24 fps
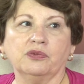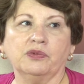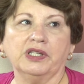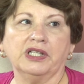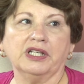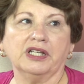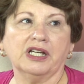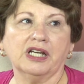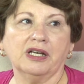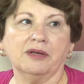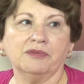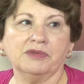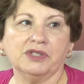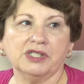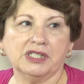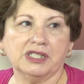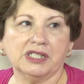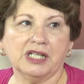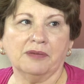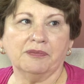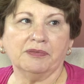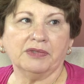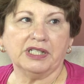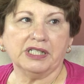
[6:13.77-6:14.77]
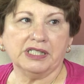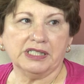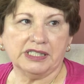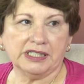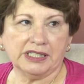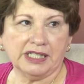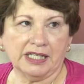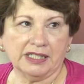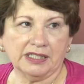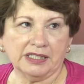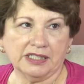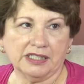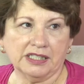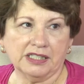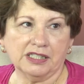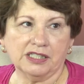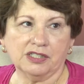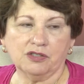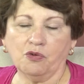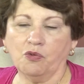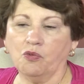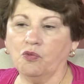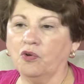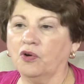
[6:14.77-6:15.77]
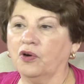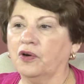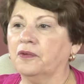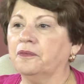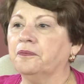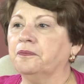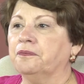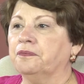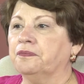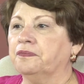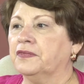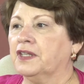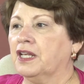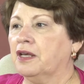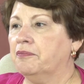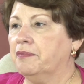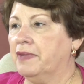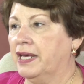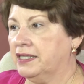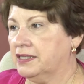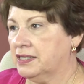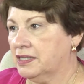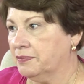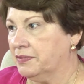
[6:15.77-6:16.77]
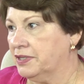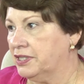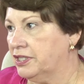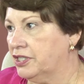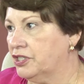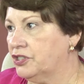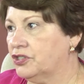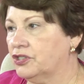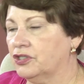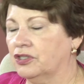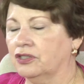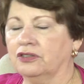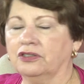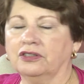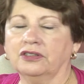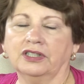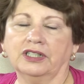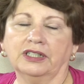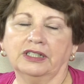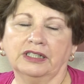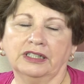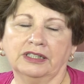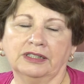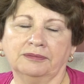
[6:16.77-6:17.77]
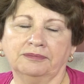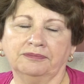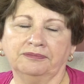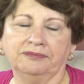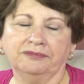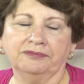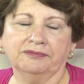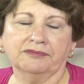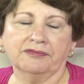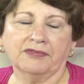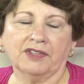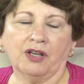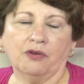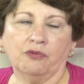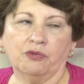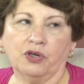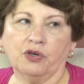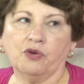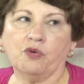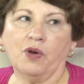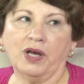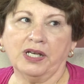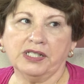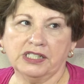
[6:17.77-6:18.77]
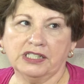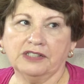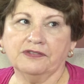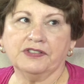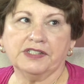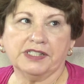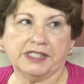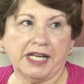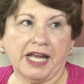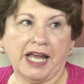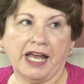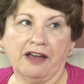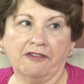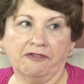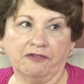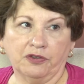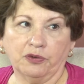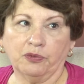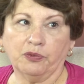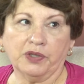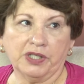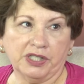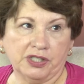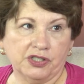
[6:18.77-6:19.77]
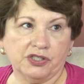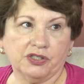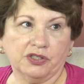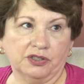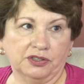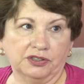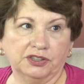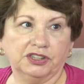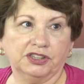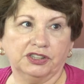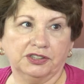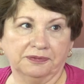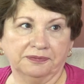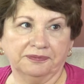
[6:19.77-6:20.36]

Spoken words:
we can come to some consensus or make some additional requests of staff for research.